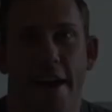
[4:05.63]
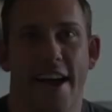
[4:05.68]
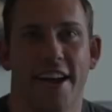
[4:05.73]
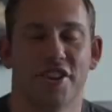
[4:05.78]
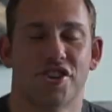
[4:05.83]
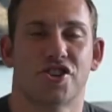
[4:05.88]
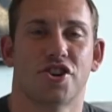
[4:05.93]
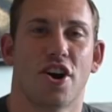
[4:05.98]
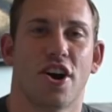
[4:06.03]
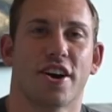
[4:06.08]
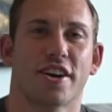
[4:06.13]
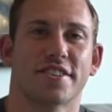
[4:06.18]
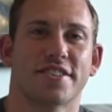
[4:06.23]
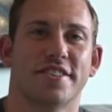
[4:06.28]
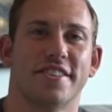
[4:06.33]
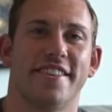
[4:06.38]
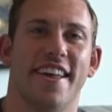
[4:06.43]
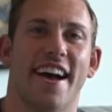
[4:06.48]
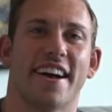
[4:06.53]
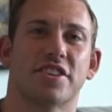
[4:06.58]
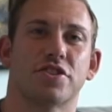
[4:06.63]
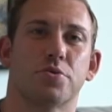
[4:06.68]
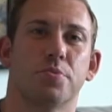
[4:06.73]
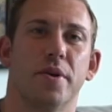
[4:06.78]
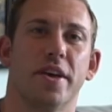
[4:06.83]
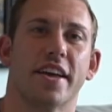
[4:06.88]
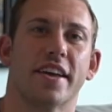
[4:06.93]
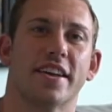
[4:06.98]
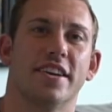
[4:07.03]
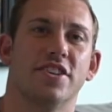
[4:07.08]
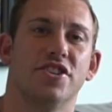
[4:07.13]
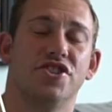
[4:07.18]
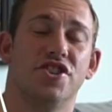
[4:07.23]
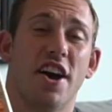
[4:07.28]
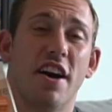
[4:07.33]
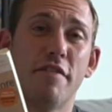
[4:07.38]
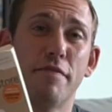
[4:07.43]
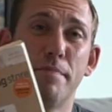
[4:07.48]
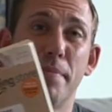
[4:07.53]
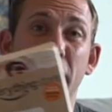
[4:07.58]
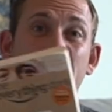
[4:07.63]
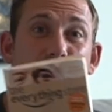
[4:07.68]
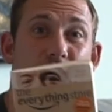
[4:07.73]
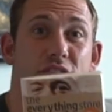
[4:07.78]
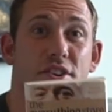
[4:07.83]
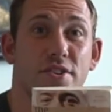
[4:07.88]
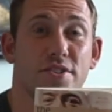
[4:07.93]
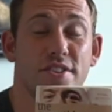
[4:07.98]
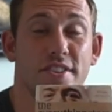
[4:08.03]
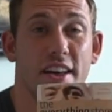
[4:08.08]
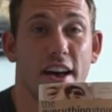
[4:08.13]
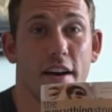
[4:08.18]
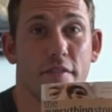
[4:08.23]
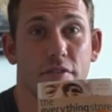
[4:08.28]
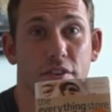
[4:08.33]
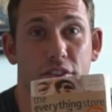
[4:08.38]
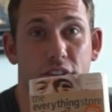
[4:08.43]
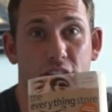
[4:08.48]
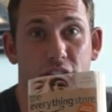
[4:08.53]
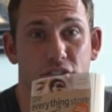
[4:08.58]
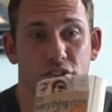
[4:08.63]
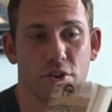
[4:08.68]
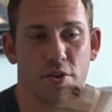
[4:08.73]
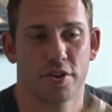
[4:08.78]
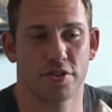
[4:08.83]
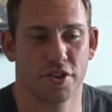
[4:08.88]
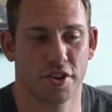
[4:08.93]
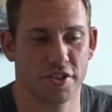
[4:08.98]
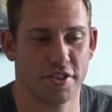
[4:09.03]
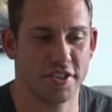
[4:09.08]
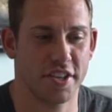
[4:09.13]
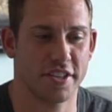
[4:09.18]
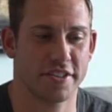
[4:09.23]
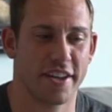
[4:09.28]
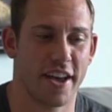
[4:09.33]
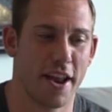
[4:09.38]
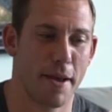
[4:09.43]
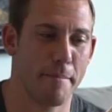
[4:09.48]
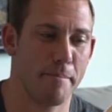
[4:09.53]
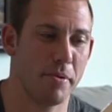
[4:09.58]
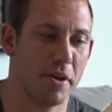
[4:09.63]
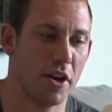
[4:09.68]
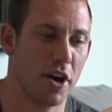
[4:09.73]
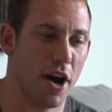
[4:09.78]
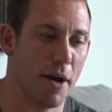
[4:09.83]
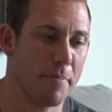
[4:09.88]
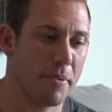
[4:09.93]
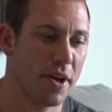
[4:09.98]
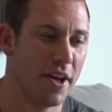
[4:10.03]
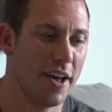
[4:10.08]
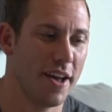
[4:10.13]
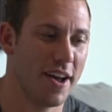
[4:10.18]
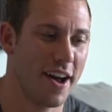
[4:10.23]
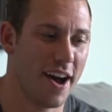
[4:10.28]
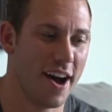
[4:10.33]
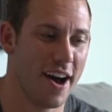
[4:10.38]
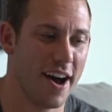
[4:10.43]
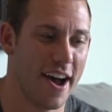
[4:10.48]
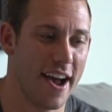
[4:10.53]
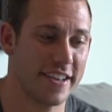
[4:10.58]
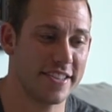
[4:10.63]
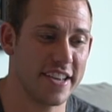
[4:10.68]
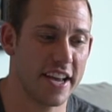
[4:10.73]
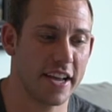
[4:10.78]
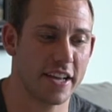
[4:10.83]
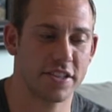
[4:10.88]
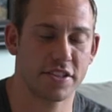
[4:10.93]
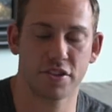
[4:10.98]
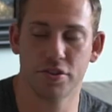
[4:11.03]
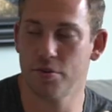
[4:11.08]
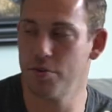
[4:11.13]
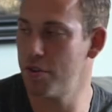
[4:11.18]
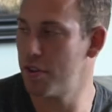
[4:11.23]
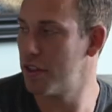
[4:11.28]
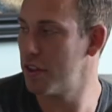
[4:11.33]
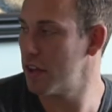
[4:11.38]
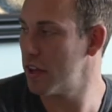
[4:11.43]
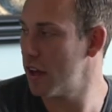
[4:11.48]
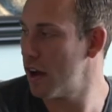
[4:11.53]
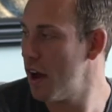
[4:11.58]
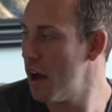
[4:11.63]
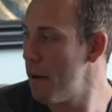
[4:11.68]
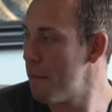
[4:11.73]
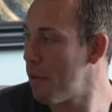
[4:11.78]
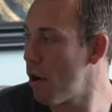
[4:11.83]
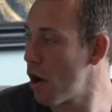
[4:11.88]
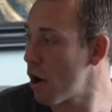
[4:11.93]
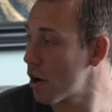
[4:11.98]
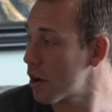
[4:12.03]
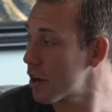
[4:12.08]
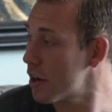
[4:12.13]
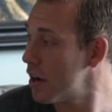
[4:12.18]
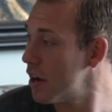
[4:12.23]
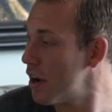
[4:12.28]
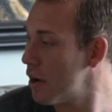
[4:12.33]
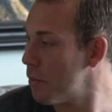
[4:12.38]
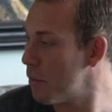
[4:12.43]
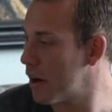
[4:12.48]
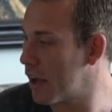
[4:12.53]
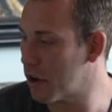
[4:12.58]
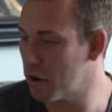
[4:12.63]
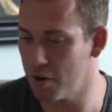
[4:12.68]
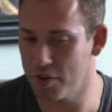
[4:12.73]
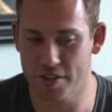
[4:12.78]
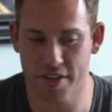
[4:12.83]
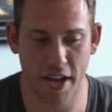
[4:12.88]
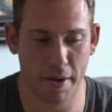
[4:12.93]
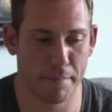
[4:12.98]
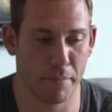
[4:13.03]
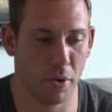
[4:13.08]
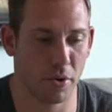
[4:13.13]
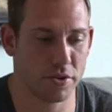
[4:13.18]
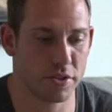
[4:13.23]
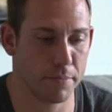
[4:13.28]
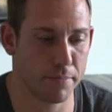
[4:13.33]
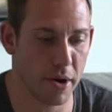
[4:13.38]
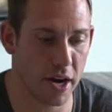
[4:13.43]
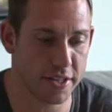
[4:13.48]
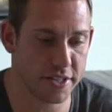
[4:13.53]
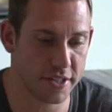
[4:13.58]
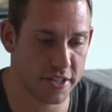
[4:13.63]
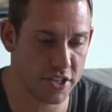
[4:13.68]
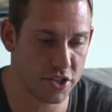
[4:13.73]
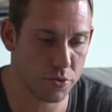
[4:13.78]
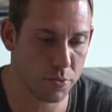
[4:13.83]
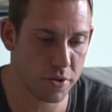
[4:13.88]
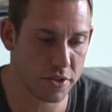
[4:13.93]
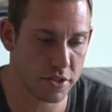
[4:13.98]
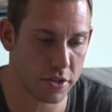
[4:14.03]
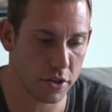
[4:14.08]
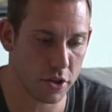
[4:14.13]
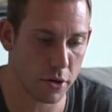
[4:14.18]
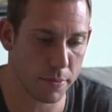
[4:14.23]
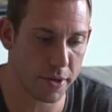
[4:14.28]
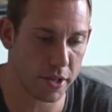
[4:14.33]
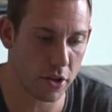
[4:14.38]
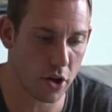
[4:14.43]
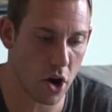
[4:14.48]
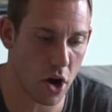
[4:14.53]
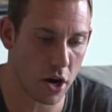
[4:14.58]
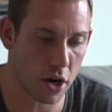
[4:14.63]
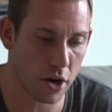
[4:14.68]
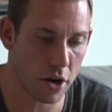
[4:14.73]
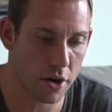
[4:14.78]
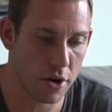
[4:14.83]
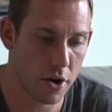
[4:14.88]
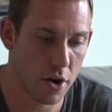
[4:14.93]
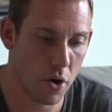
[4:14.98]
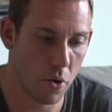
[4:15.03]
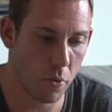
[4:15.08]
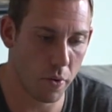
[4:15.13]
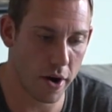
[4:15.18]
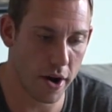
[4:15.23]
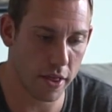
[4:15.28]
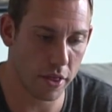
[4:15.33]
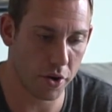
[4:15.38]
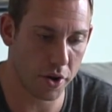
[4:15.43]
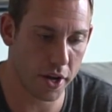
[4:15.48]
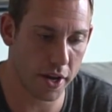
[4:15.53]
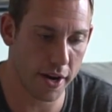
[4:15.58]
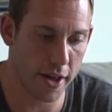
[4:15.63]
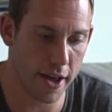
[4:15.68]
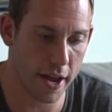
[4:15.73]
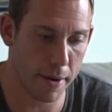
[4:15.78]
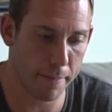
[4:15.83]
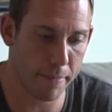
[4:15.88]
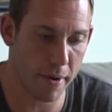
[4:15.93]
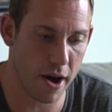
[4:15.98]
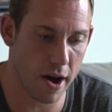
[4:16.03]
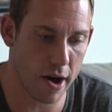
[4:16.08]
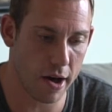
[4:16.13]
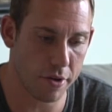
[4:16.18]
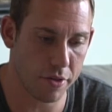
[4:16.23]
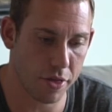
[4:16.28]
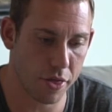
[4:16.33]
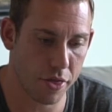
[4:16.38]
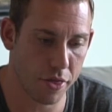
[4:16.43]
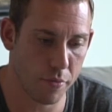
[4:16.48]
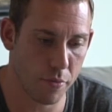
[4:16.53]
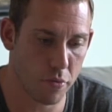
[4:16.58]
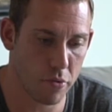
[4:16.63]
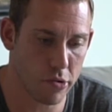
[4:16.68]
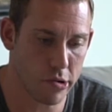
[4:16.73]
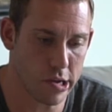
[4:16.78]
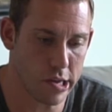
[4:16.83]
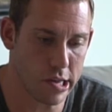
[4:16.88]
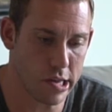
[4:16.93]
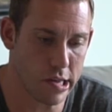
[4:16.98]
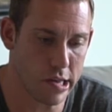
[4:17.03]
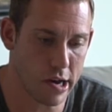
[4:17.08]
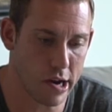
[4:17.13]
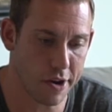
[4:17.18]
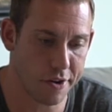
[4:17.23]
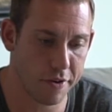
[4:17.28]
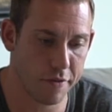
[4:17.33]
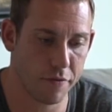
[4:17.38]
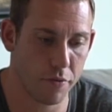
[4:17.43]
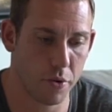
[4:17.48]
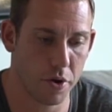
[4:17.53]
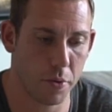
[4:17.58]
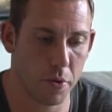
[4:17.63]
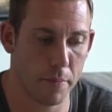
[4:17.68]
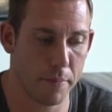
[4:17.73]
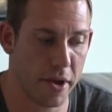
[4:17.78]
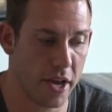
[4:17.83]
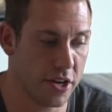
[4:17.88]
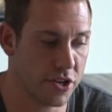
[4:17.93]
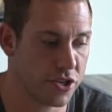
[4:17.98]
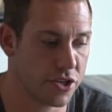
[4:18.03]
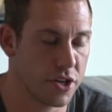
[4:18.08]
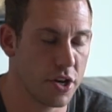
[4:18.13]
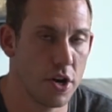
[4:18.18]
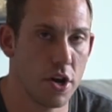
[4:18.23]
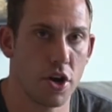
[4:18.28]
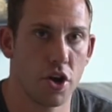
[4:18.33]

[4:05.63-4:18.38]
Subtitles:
Hey Sharks, next week, Jeff Bezos, the Everything Store. As you can see, it's kind of beat up. I take it to the park when I go to take bolts and bots. This one's a little bit longer, where I'm looking at about 341 pages.